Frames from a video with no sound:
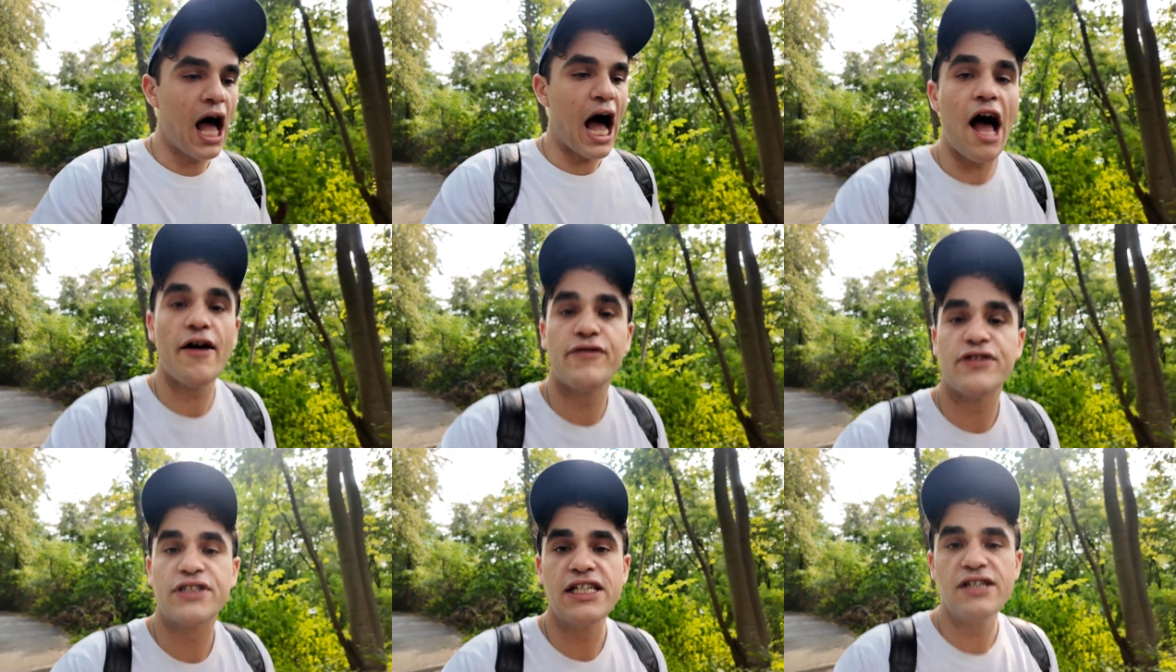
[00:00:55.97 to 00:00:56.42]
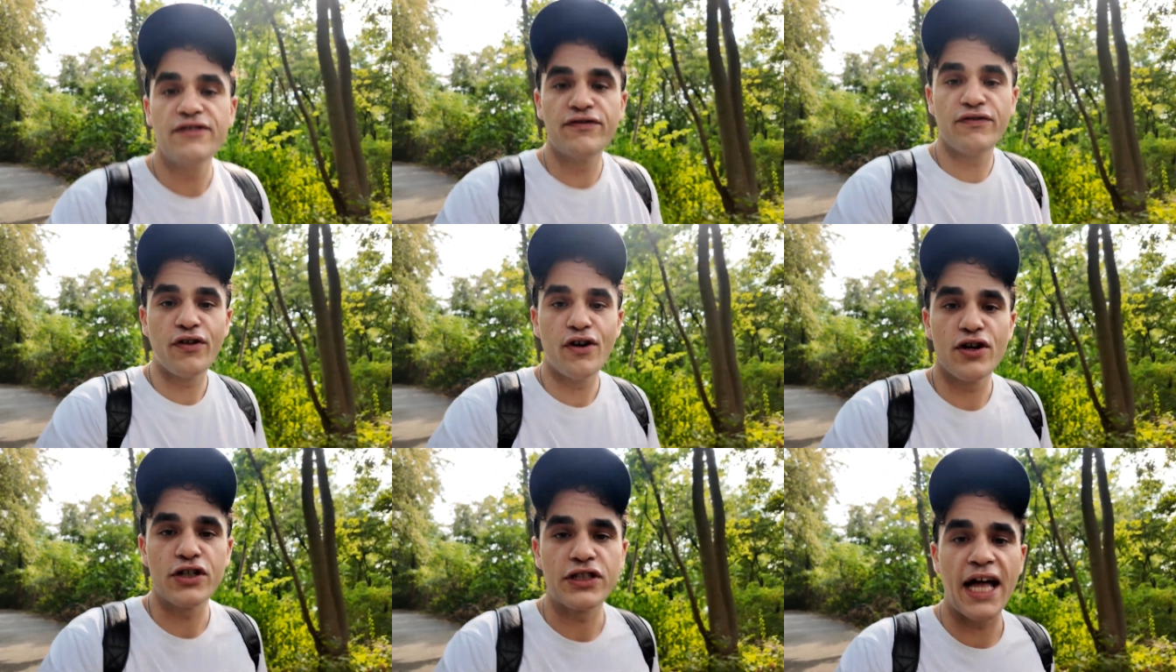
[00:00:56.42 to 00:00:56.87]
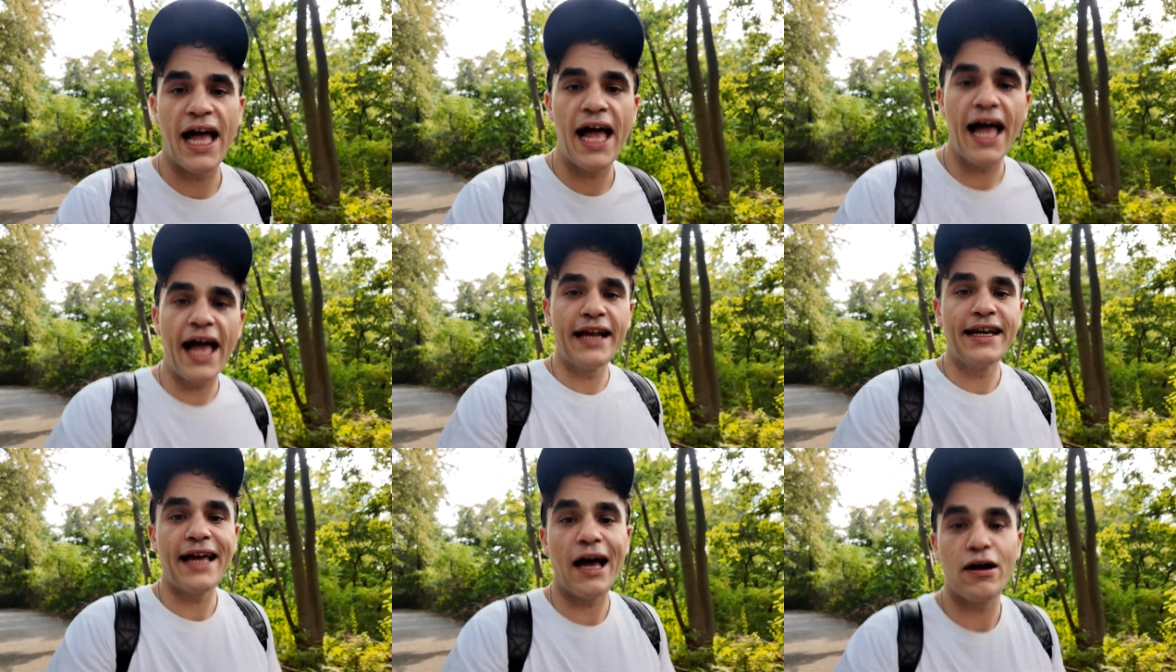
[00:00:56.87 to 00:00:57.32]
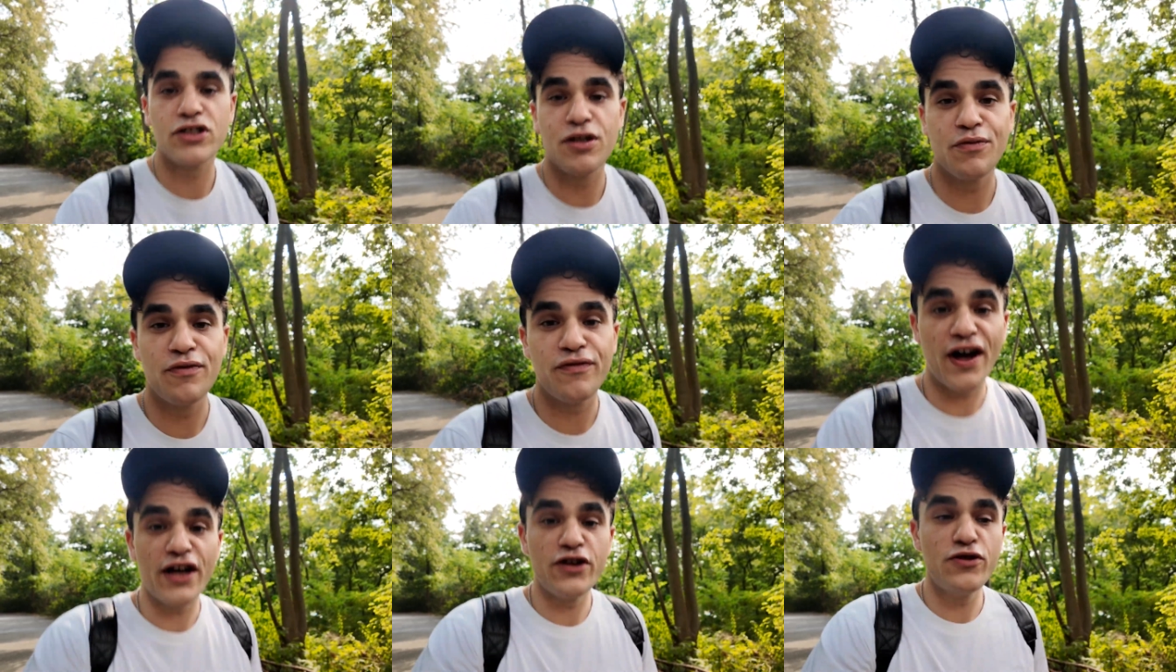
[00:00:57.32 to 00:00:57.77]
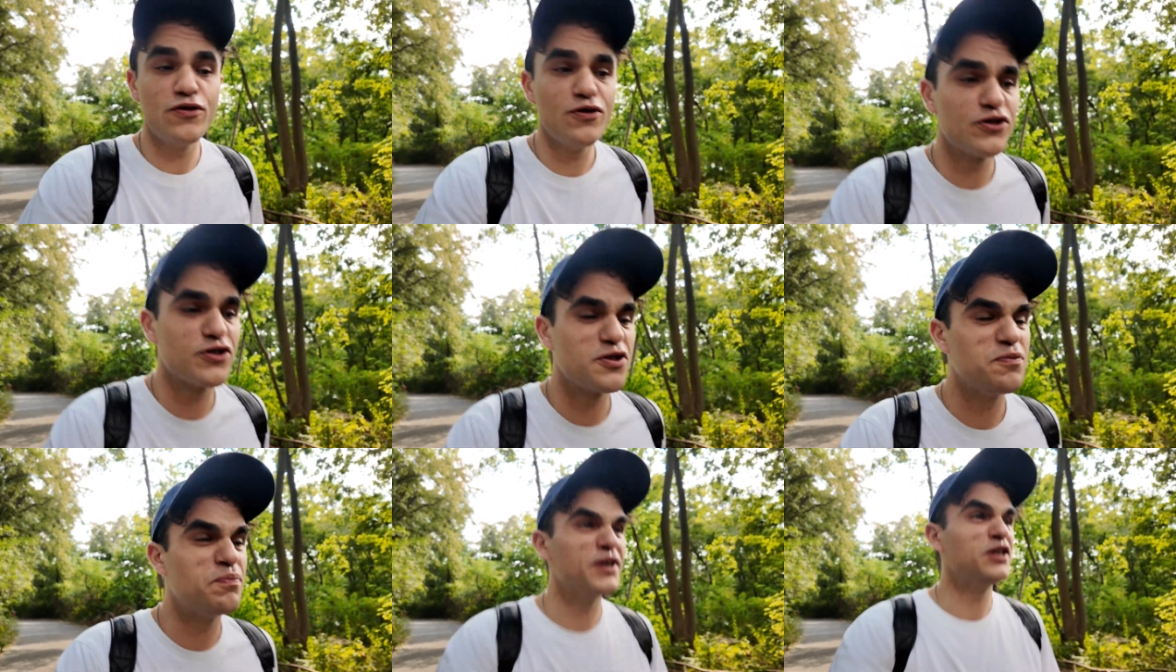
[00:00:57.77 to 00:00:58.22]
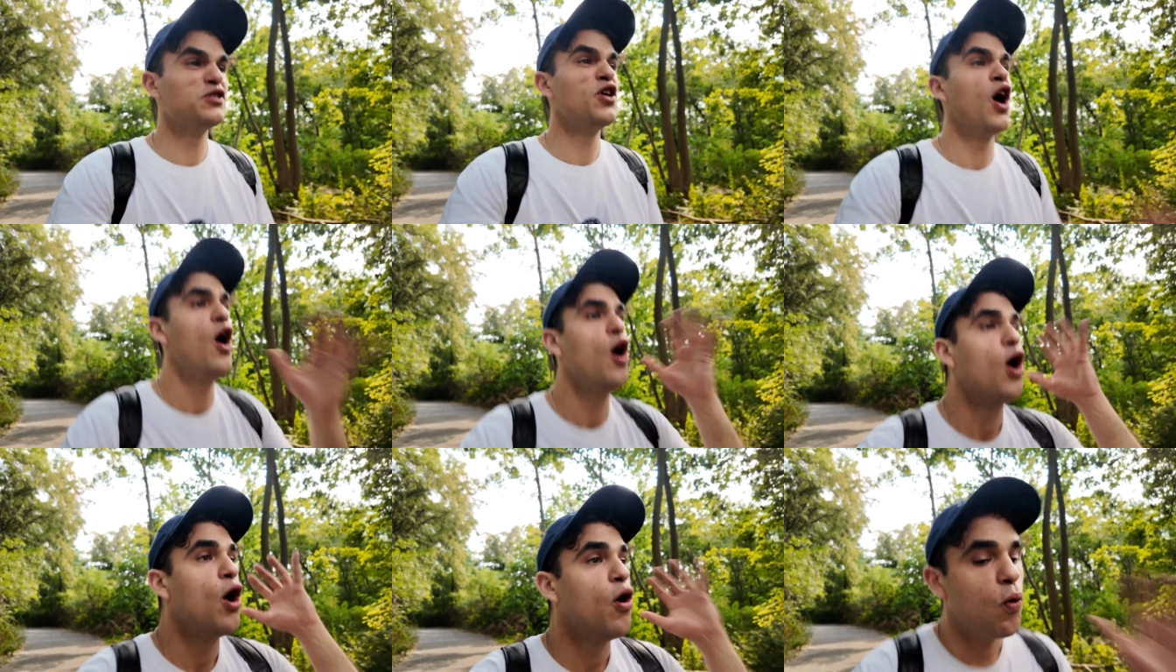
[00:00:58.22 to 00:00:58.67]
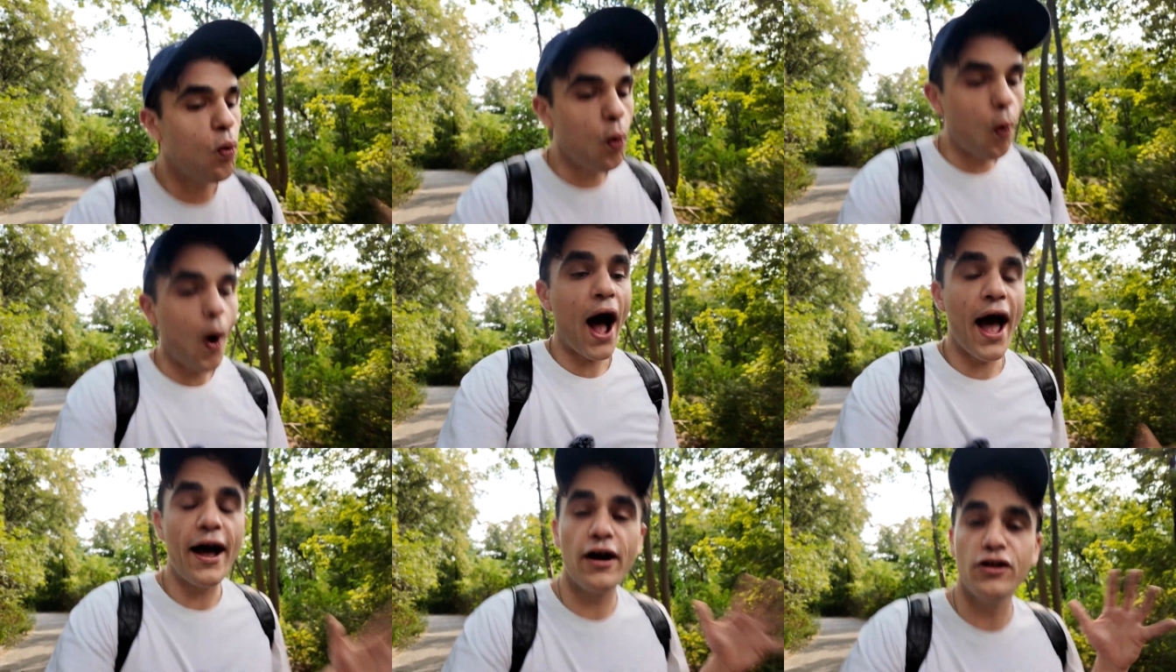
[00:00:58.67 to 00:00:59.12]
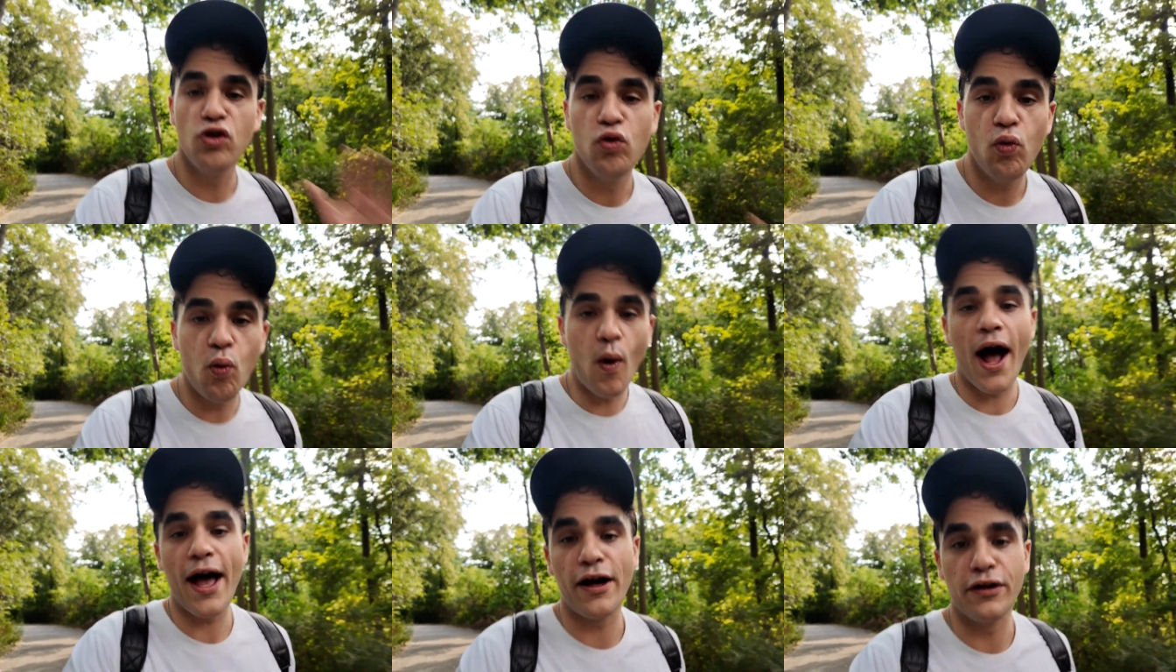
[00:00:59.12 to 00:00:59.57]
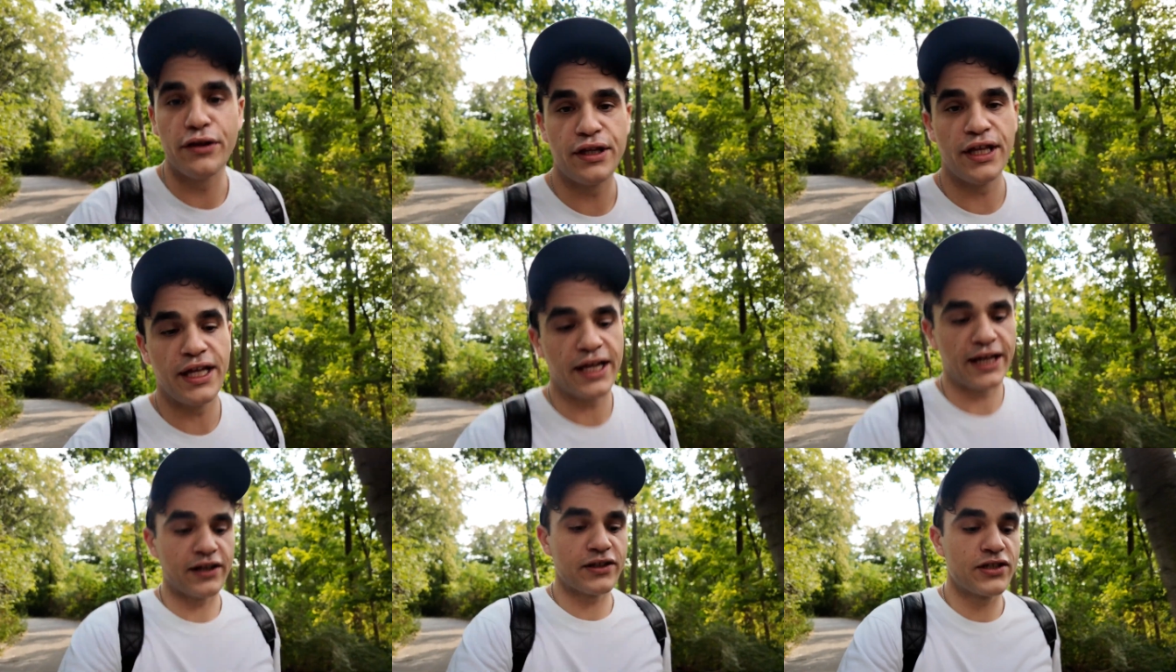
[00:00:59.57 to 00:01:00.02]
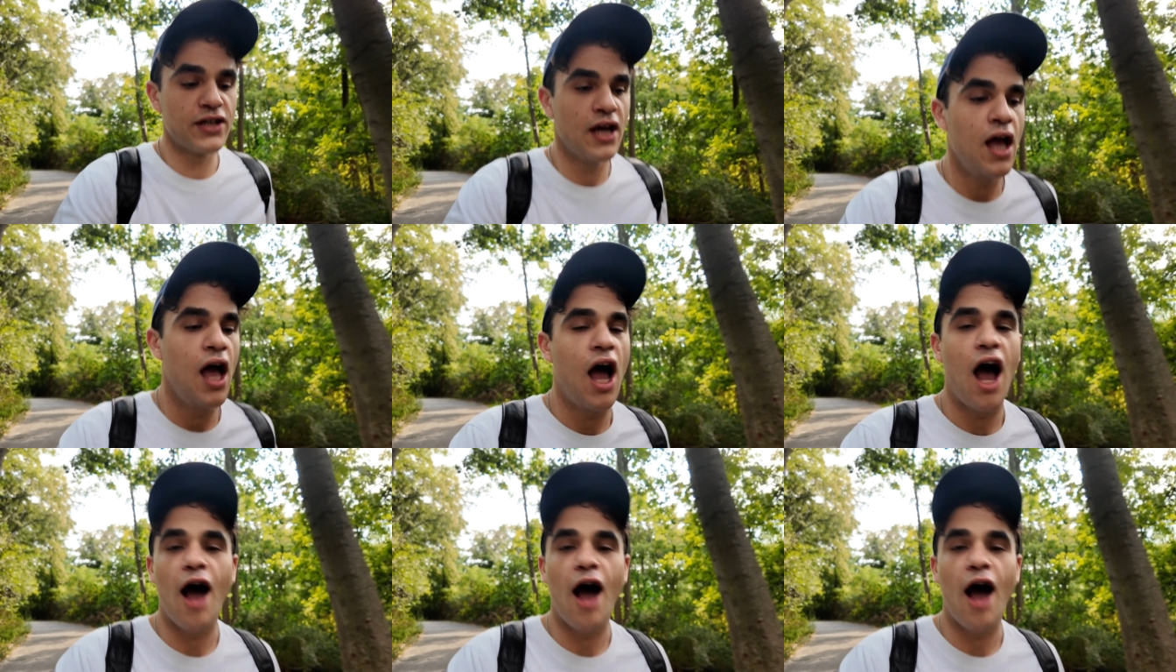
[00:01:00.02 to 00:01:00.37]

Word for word: I've seen firsthand how some of our users build wild, wild things.